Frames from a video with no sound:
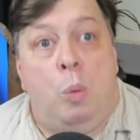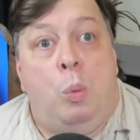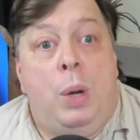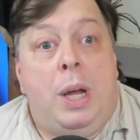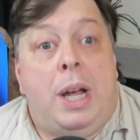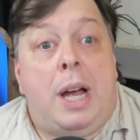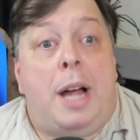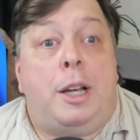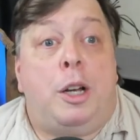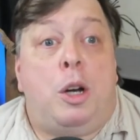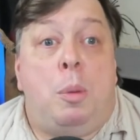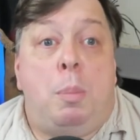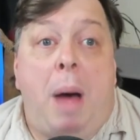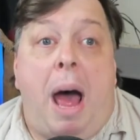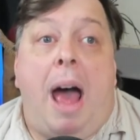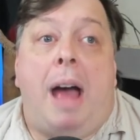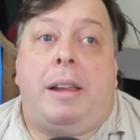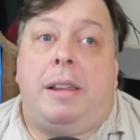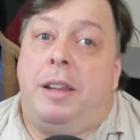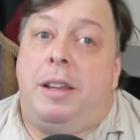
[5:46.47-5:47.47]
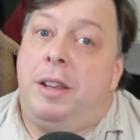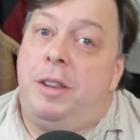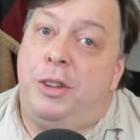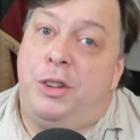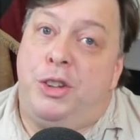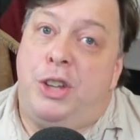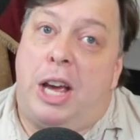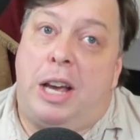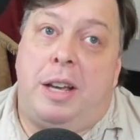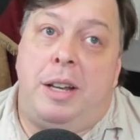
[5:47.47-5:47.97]
We got to go back to the
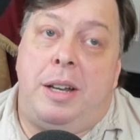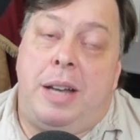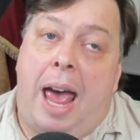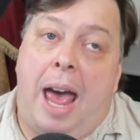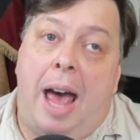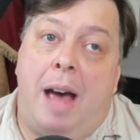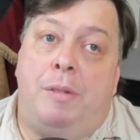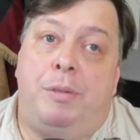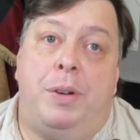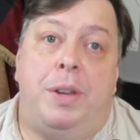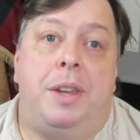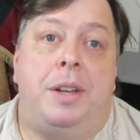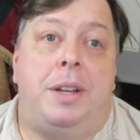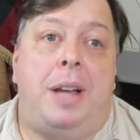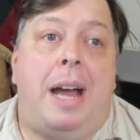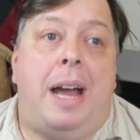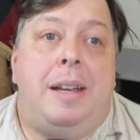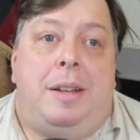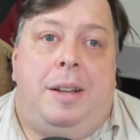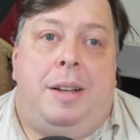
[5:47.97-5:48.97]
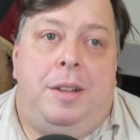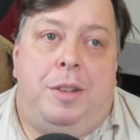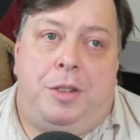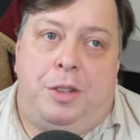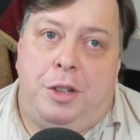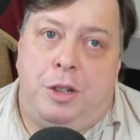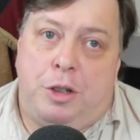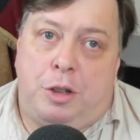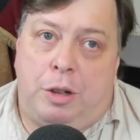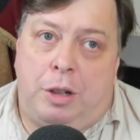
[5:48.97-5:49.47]
second half of the 19th
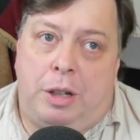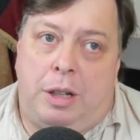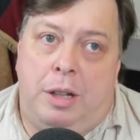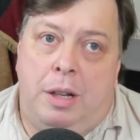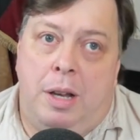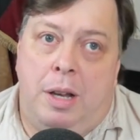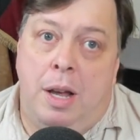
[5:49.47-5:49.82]
century.